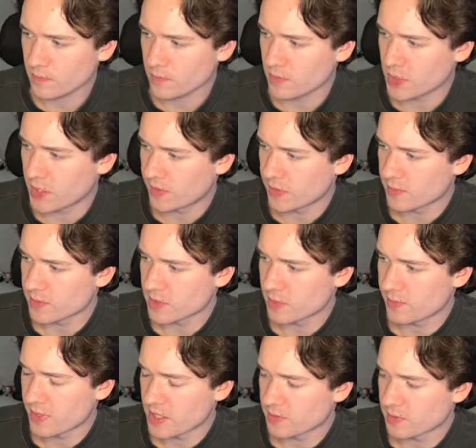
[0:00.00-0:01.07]
In terms of the
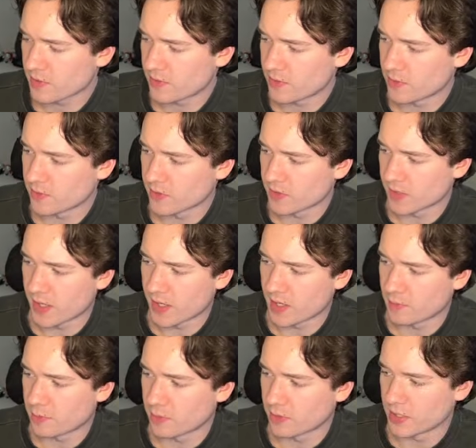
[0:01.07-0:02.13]
best midfielder to get
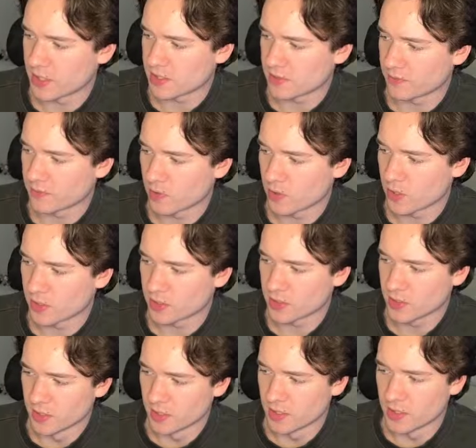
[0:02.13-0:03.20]
in place of
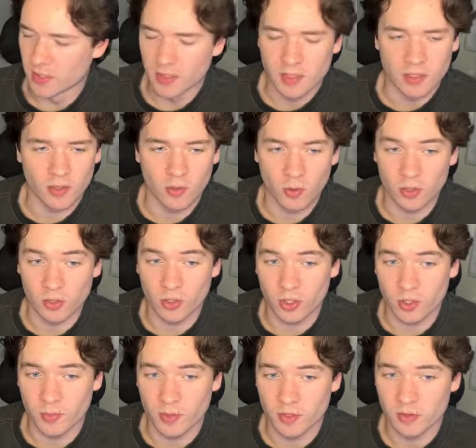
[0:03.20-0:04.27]
Gordon or
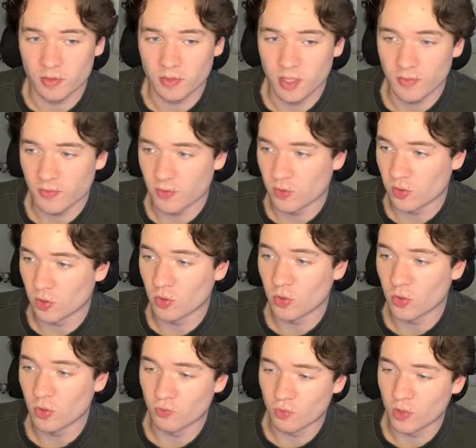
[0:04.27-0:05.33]
Lookman, if you
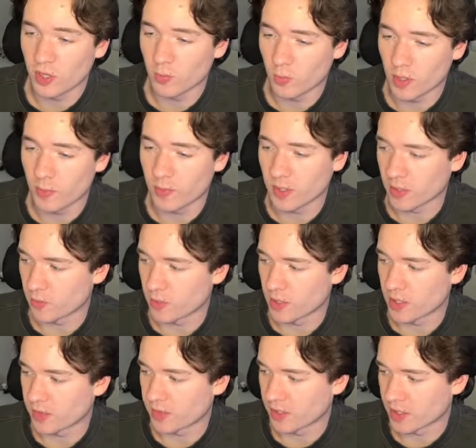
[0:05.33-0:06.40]
do really want to pick
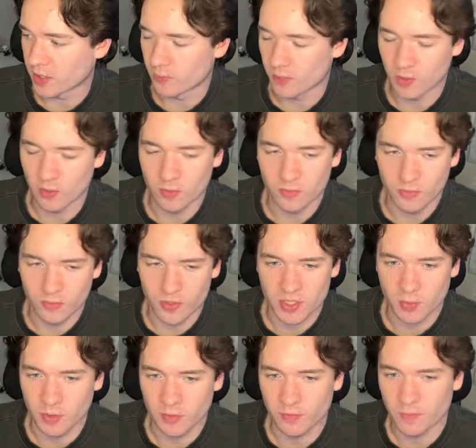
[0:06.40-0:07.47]
one, I think I'll be going for
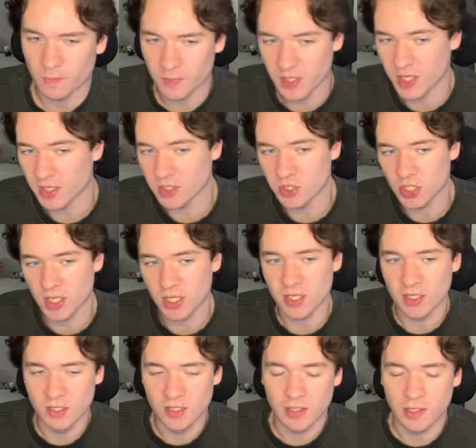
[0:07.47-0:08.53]
someone from
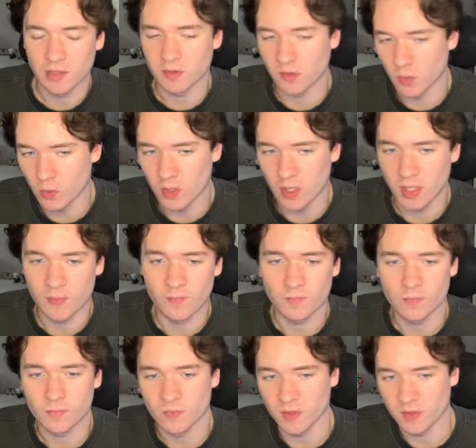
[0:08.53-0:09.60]
PSG, Dewey,
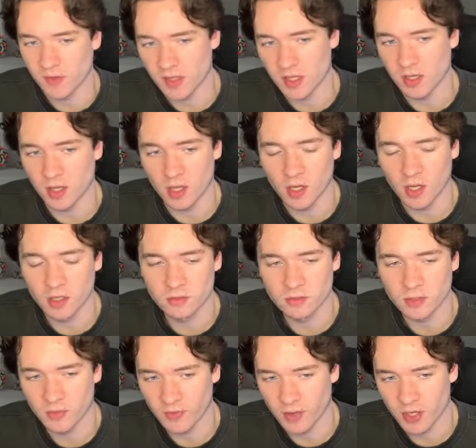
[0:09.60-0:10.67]
Vitinha,
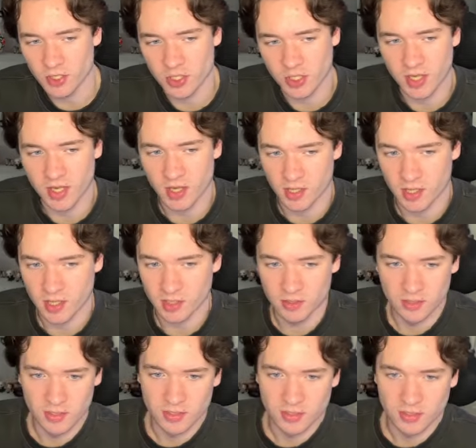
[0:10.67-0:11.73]
Kvaratskhelia,
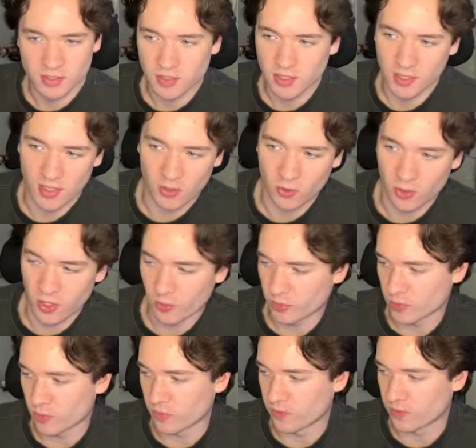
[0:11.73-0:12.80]
or I
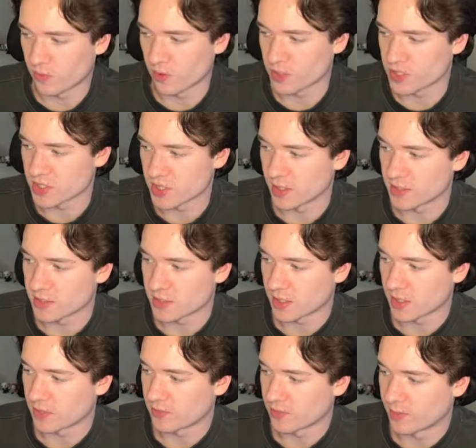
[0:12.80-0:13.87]
would go for
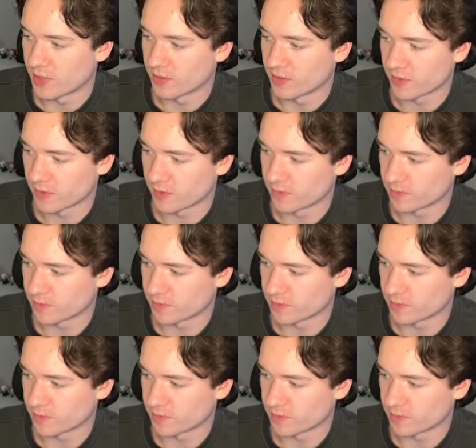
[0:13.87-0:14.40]
Zielinski from Inter.